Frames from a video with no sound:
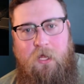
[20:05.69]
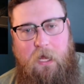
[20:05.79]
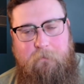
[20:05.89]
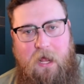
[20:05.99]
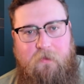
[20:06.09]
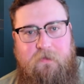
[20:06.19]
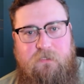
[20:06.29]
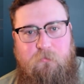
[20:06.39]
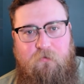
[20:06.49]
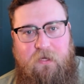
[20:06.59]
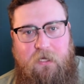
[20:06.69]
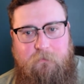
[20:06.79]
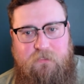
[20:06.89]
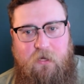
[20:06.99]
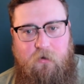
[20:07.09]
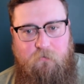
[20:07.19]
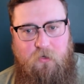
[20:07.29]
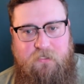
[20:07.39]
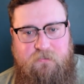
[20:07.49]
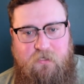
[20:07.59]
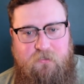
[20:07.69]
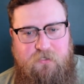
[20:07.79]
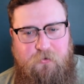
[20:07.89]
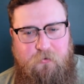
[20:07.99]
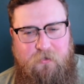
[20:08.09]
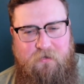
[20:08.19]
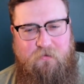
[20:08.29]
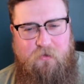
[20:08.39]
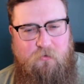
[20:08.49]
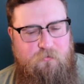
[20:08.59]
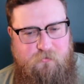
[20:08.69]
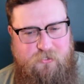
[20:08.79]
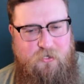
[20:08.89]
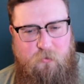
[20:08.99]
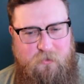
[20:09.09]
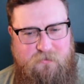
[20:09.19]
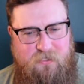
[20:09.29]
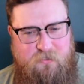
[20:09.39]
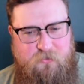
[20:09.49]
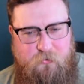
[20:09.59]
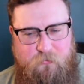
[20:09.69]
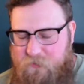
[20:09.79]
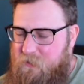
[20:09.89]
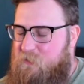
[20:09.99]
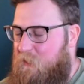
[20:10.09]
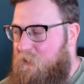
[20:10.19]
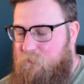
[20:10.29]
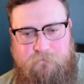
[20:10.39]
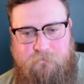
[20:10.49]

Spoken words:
I'm not in this movie and I'm scared of what he's going to do, even though she knew what he was going to do. It was weird.